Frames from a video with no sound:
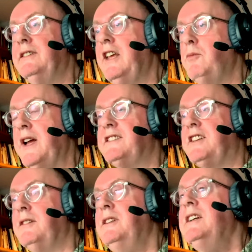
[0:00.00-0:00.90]
He went
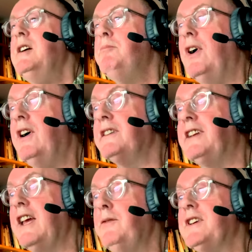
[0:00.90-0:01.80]
to Park
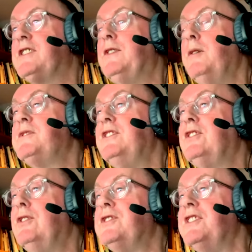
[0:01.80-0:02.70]
Davis
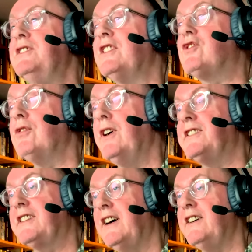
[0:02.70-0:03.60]
Pharmaceuticals in Detroit
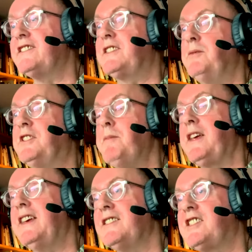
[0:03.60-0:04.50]
to ask them to
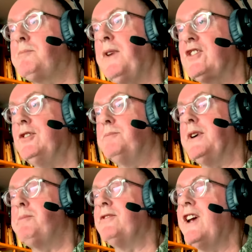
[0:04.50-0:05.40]
make a special
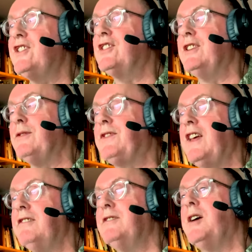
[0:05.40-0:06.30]
preparation of
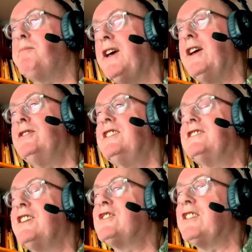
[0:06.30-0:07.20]
their peyote
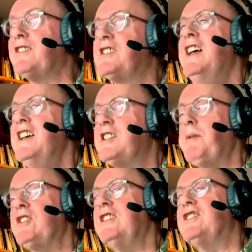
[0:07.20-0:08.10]
tincture, a
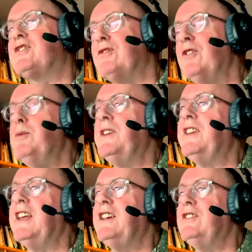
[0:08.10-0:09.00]
especially strong one
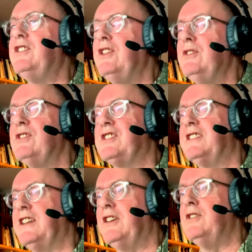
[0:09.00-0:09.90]
that he could use.
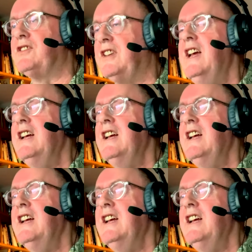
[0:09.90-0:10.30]
And he used